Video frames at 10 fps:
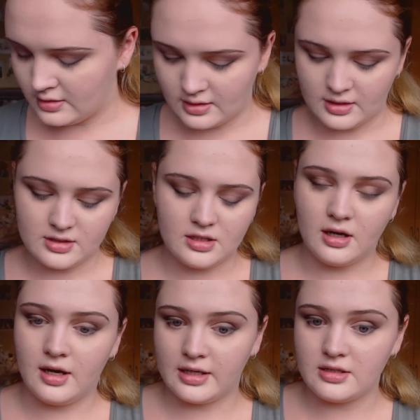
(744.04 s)
And then a
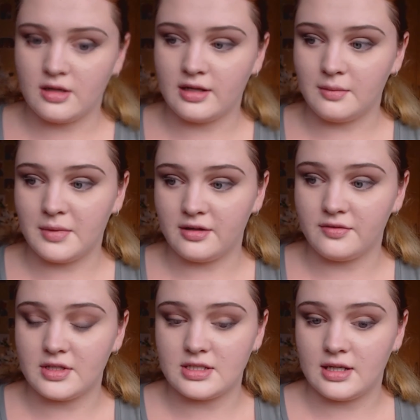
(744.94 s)
tiny
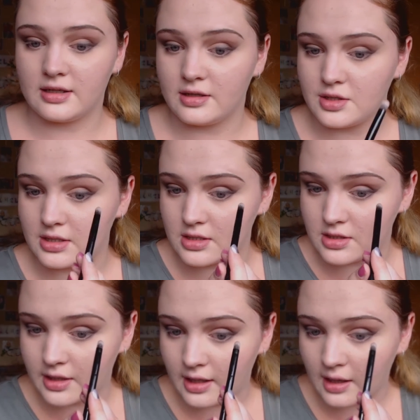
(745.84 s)
amount of the darker
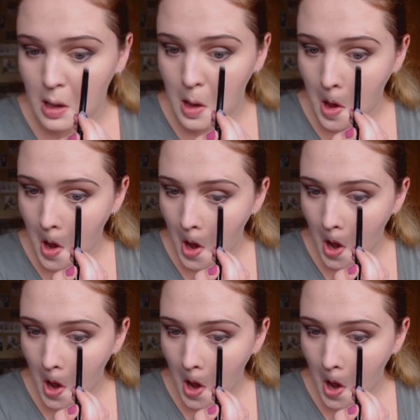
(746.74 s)
transition colour.